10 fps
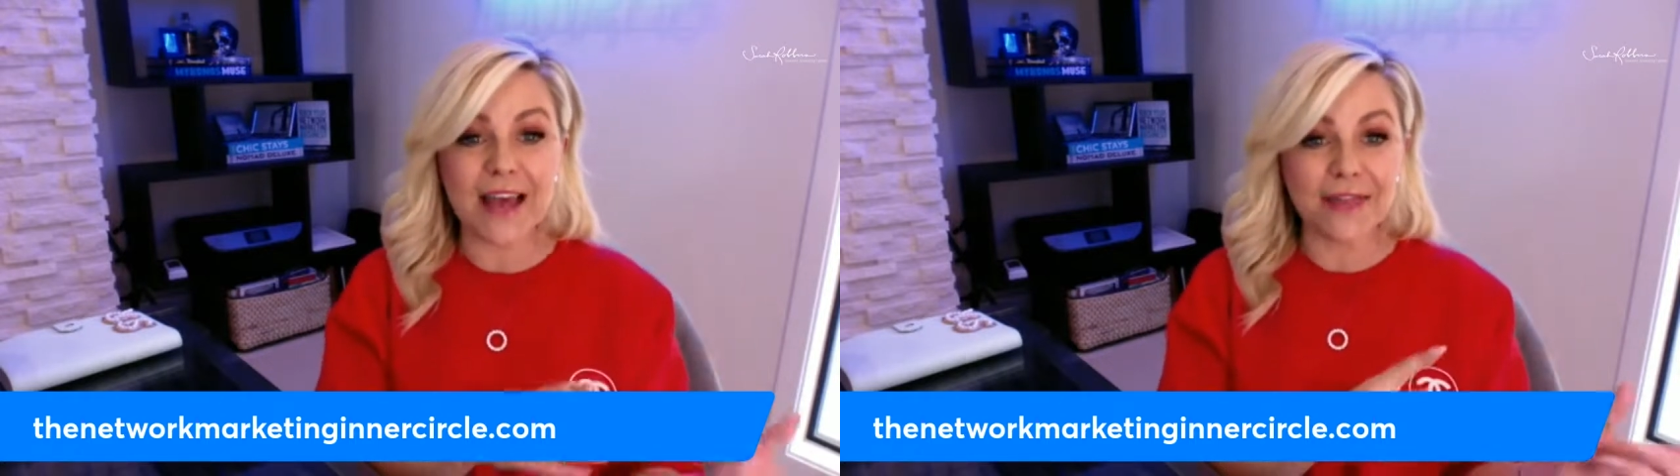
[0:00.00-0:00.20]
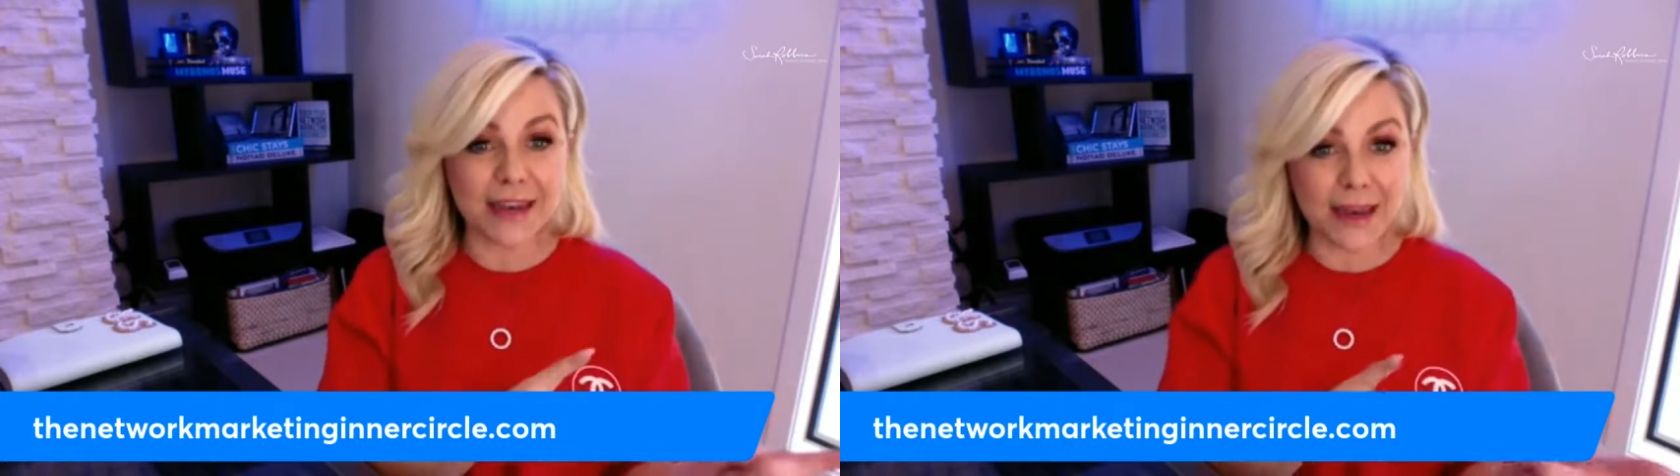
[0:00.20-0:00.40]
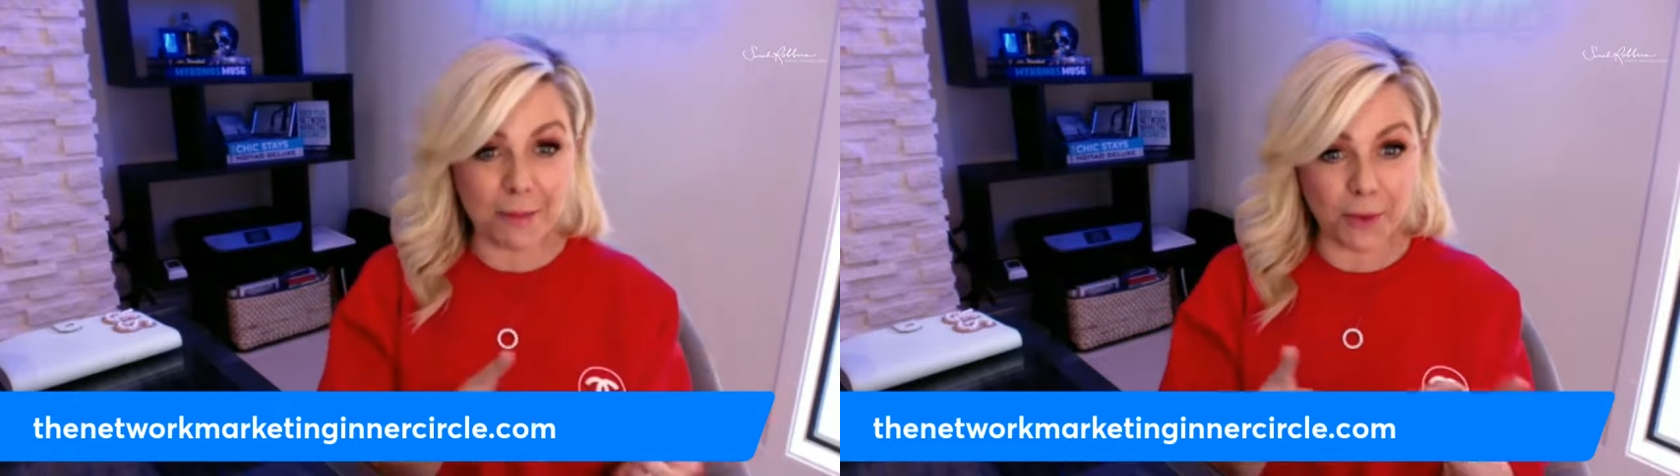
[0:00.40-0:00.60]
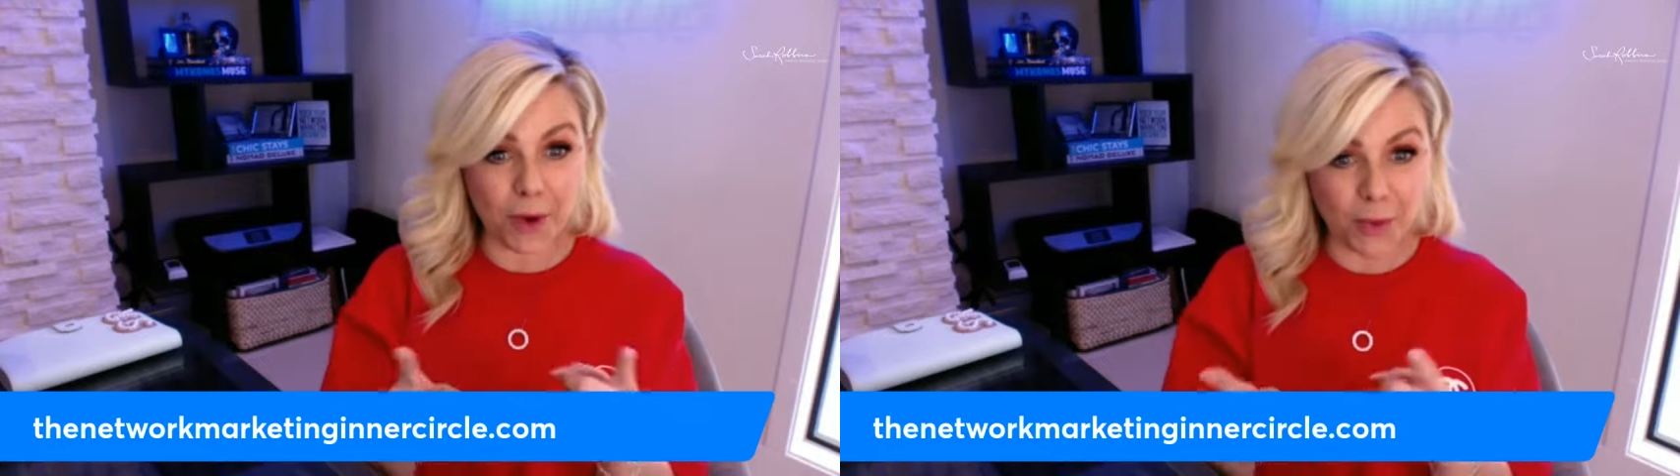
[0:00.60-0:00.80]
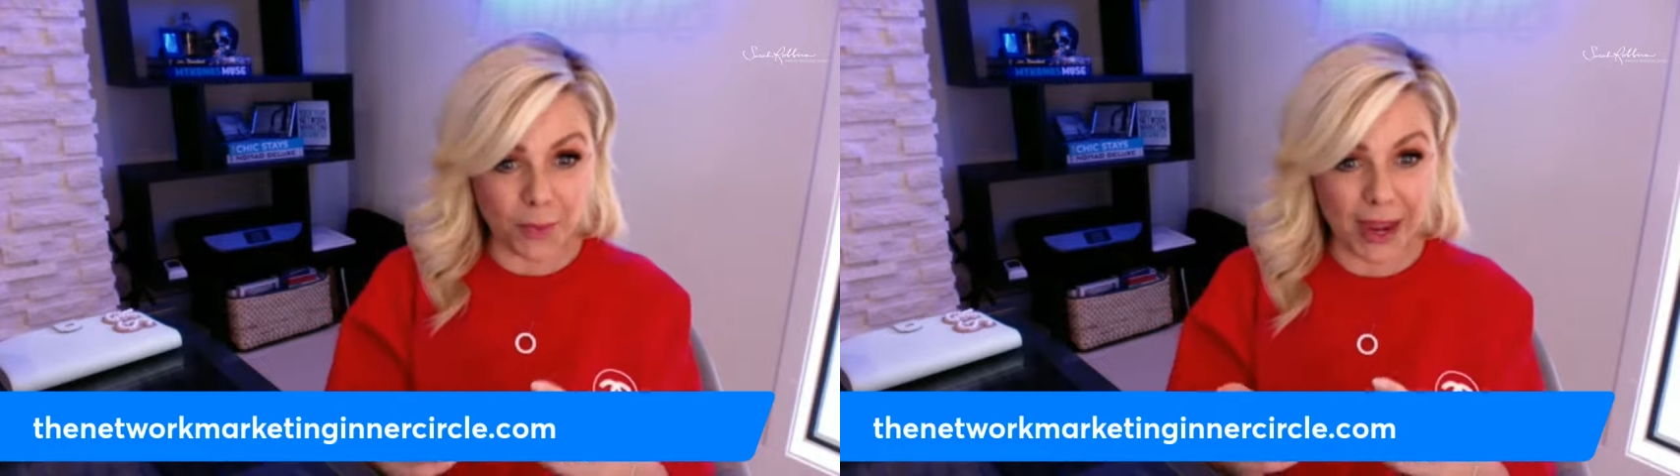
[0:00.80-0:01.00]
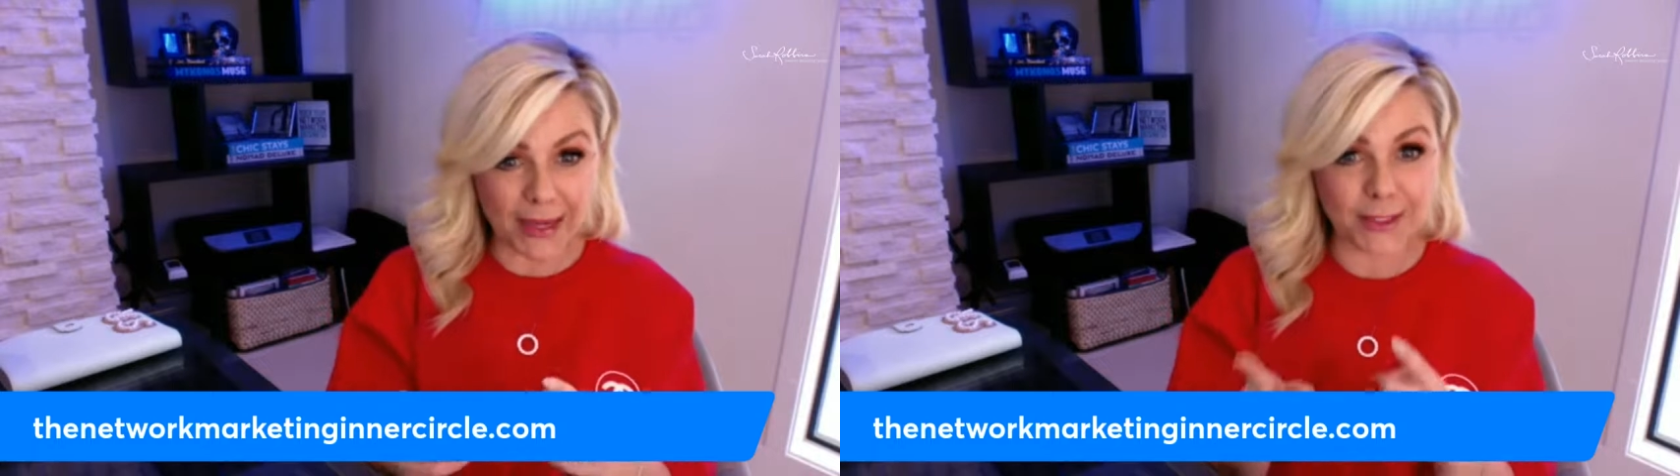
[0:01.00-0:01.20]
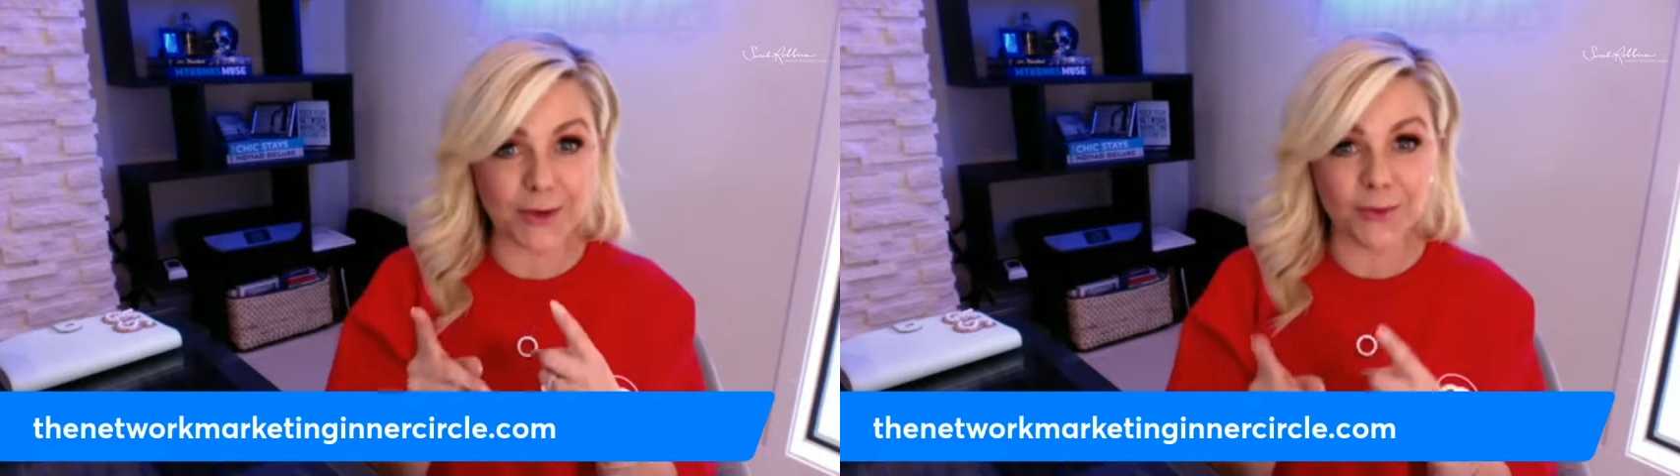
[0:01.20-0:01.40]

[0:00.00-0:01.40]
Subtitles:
the number one way to